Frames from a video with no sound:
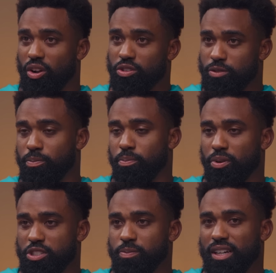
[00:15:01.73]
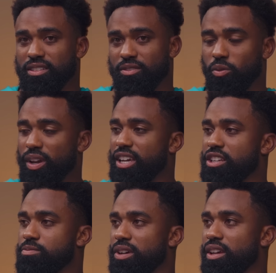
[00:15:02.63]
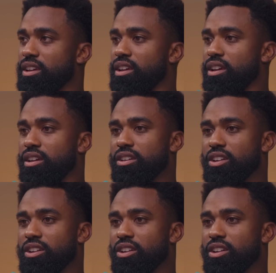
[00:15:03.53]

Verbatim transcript: own perspective ways. Mm-hmm. But, you